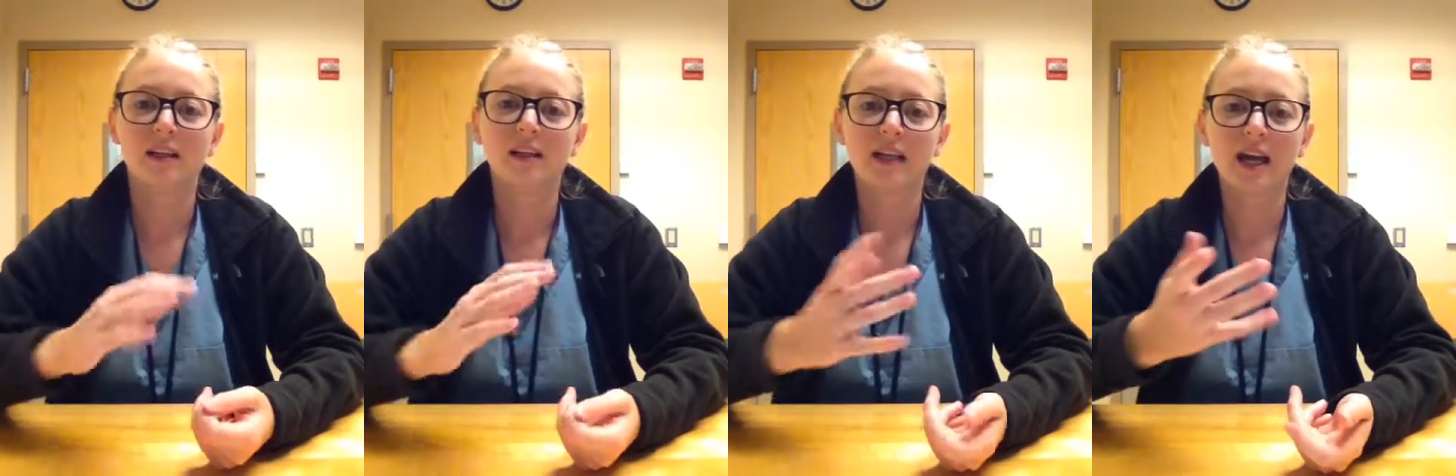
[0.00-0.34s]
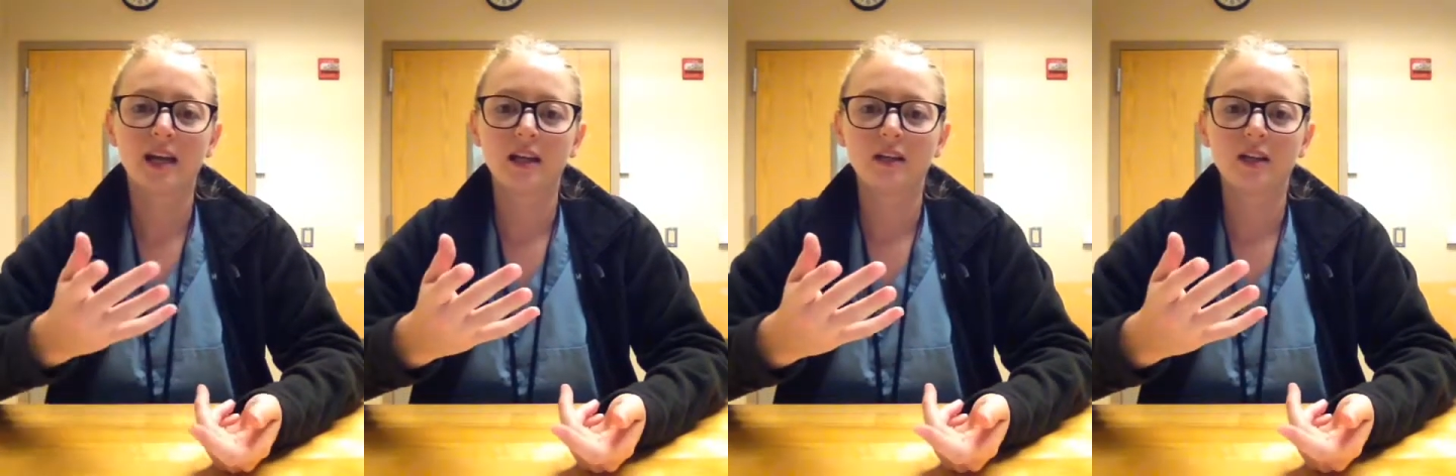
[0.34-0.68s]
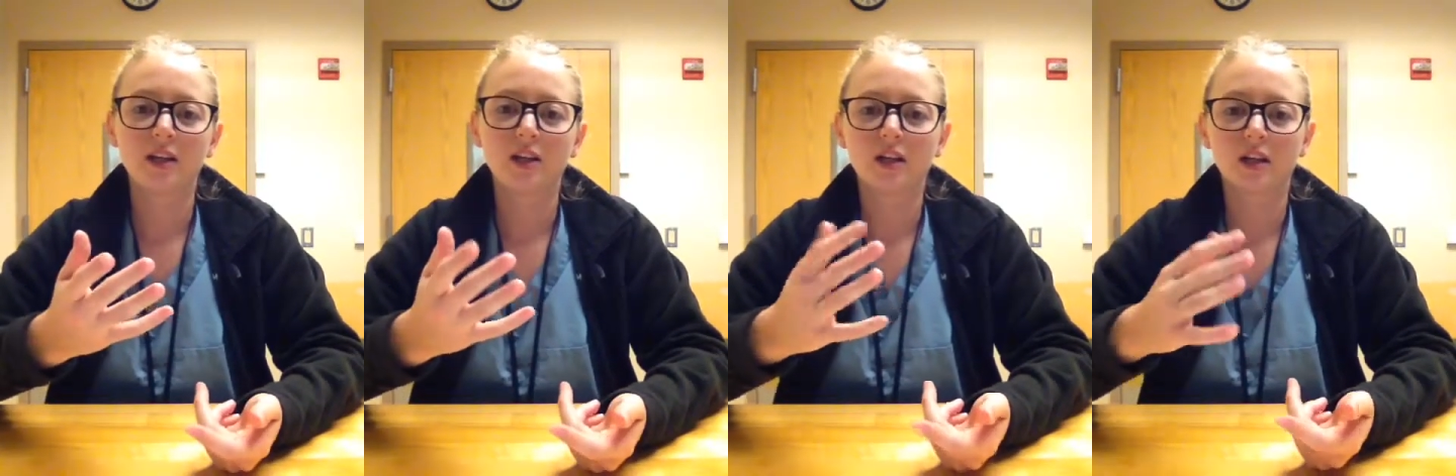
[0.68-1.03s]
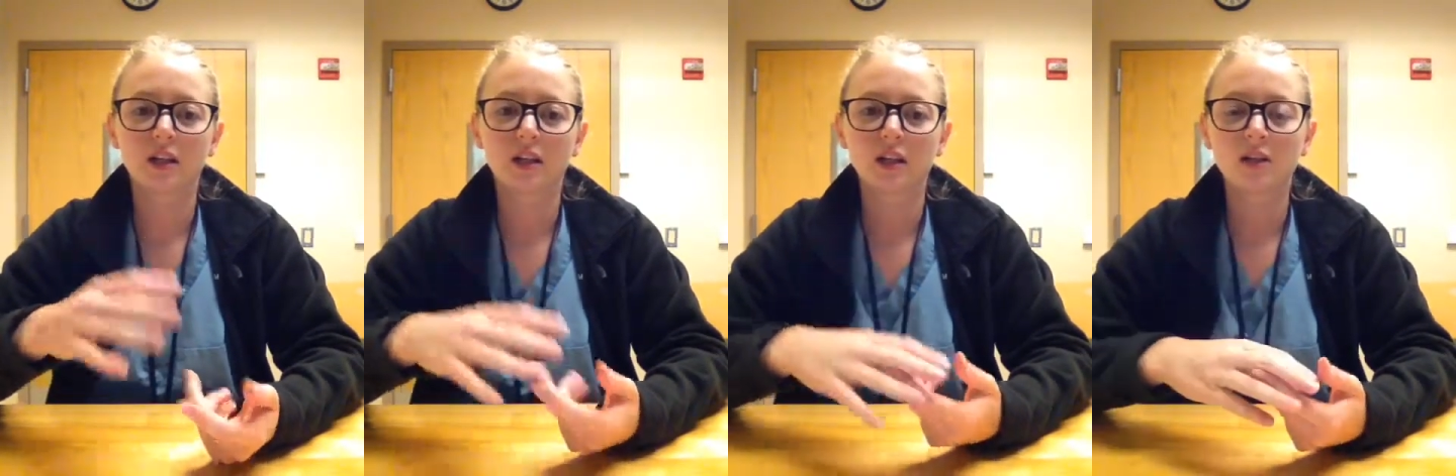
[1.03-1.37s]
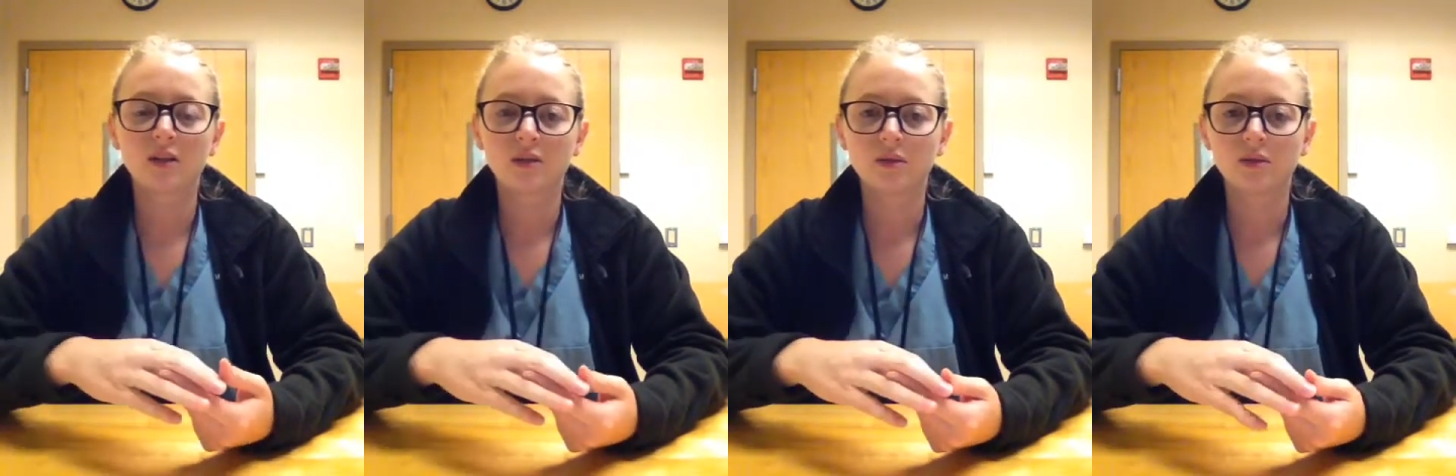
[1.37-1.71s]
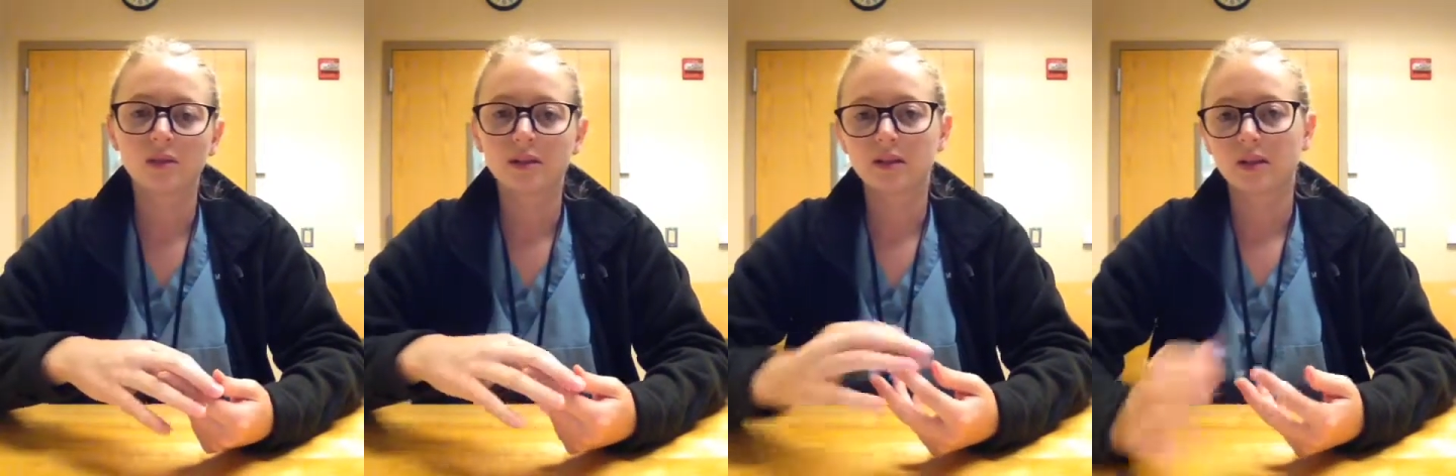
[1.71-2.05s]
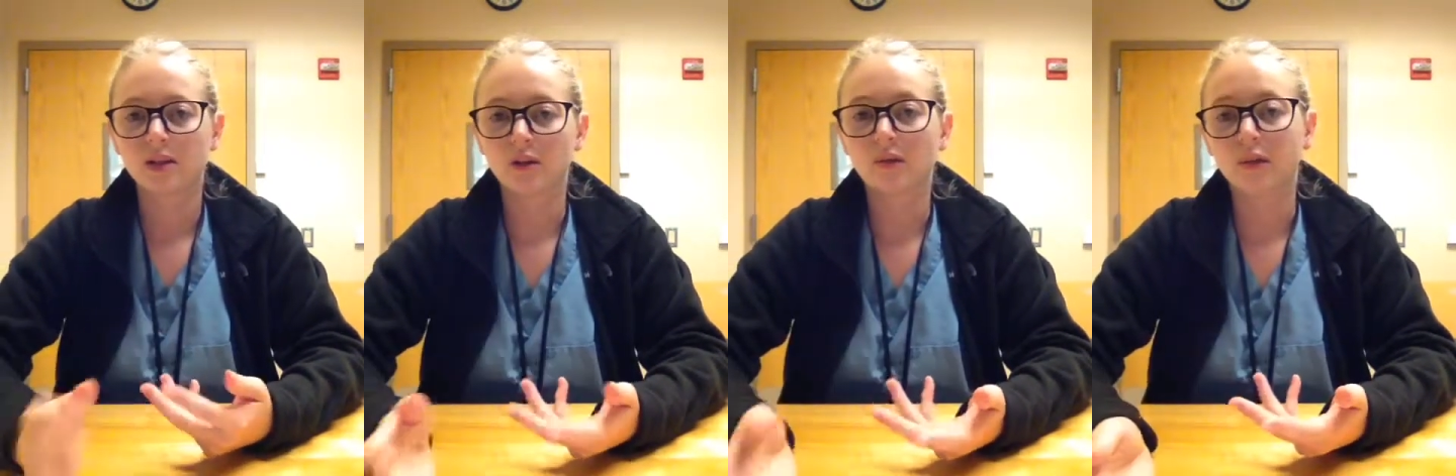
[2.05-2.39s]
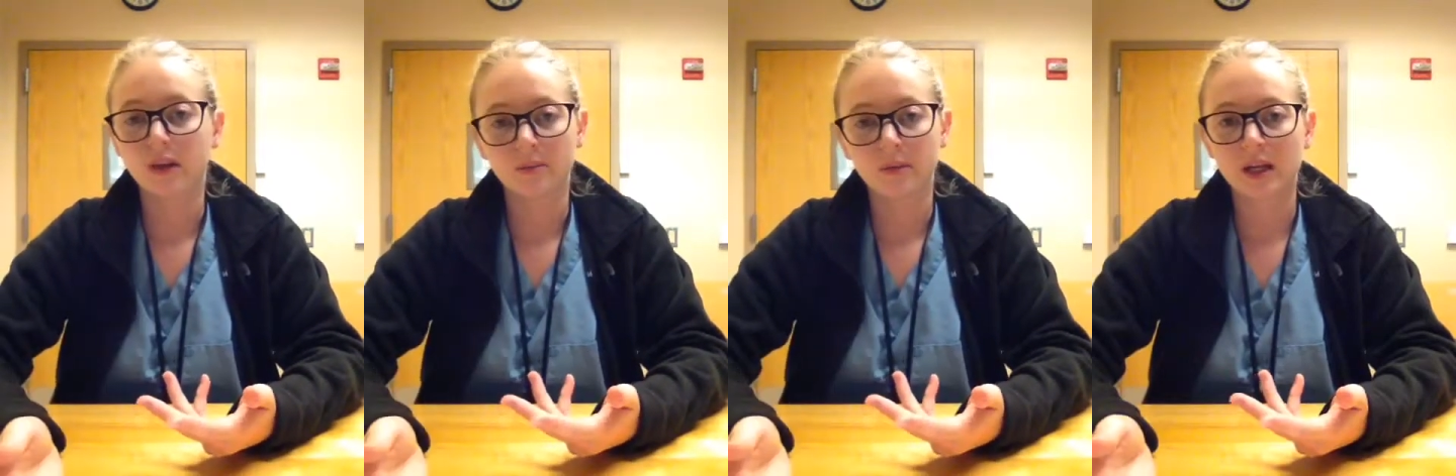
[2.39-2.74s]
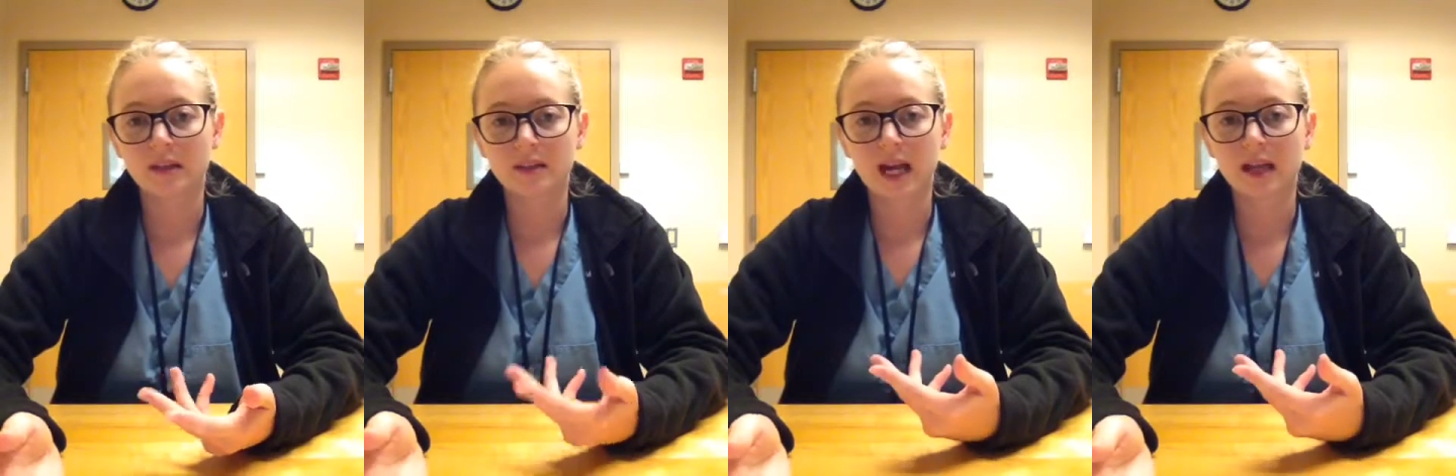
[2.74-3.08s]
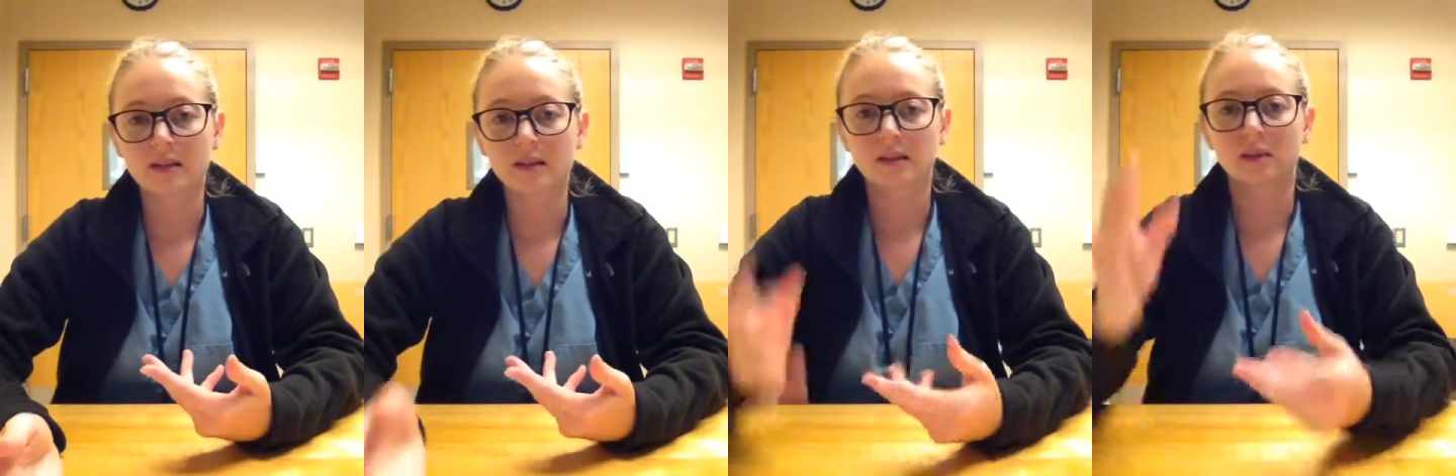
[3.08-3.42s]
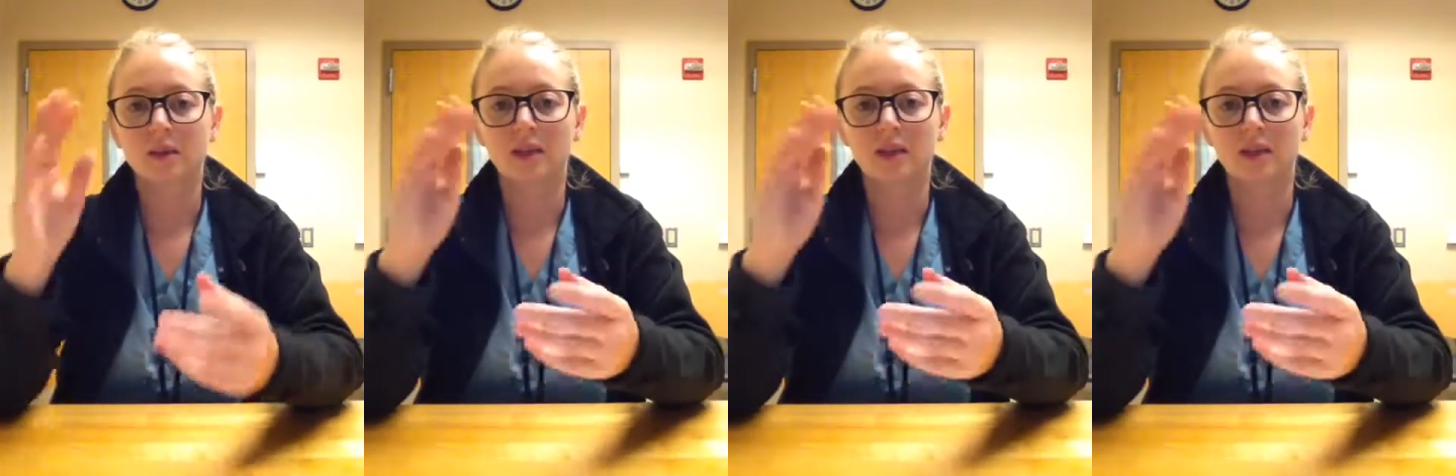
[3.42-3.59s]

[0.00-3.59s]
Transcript: then you're going to use your feet because that's